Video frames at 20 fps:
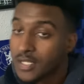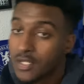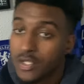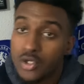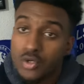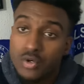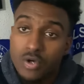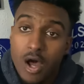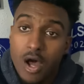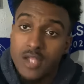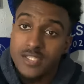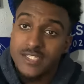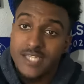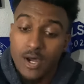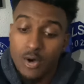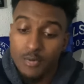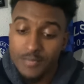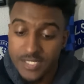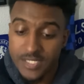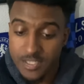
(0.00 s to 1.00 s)
You can't
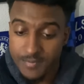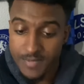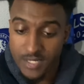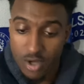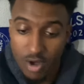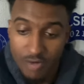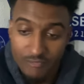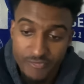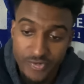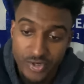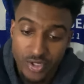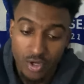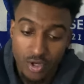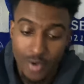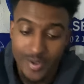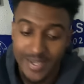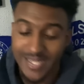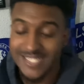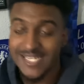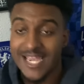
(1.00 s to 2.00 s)
tell me to be confident
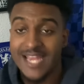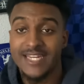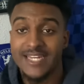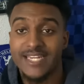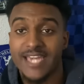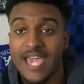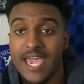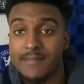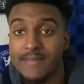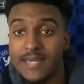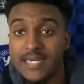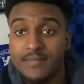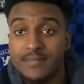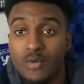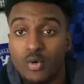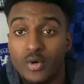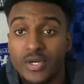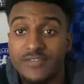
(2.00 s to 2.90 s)
going into any game anymore.